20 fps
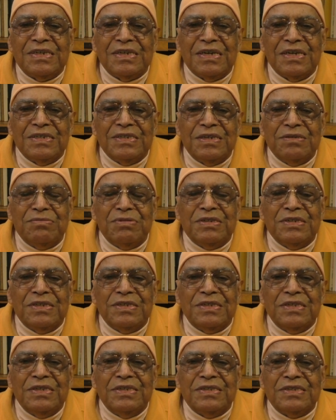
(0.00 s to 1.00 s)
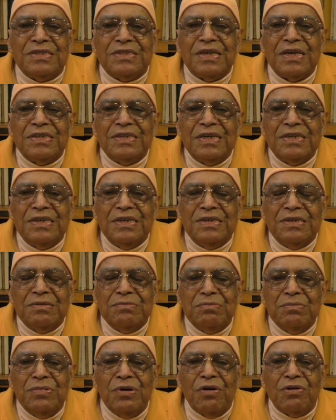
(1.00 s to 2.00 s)
And divinity is
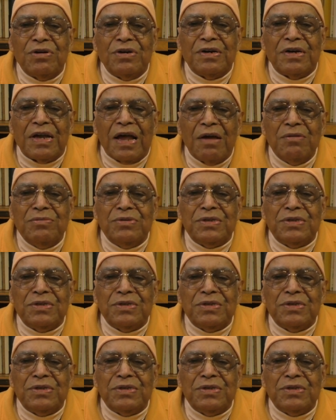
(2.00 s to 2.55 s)
beyond time,